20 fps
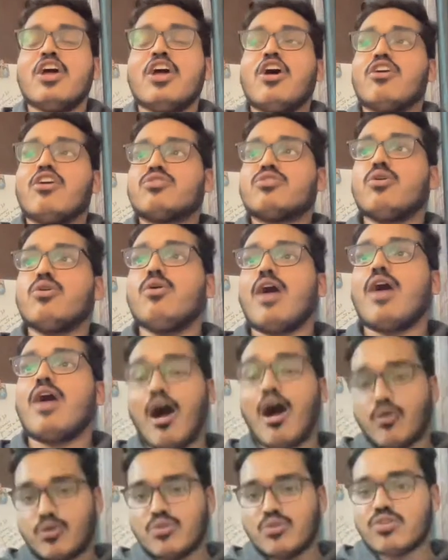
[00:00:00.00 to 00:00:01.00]
So
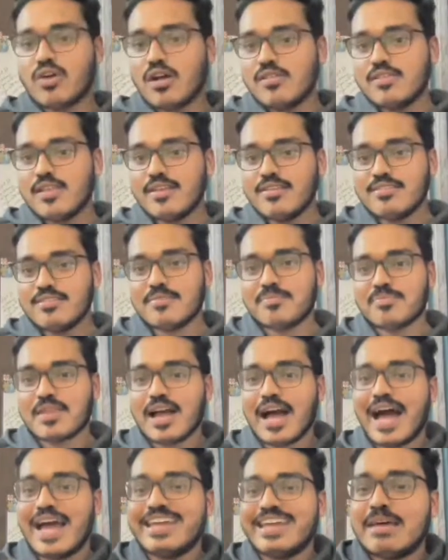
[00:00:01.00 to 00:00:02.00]
how to solve this?
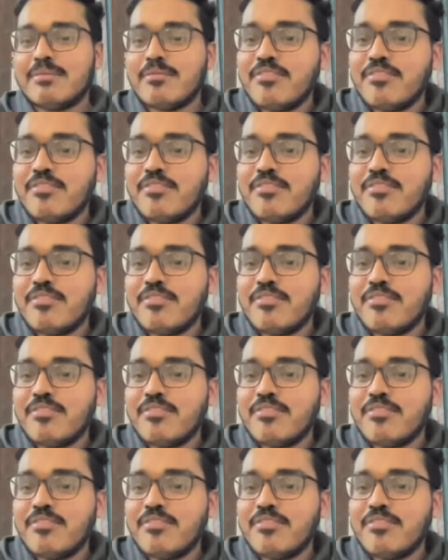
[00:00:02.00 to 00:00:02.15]
I came up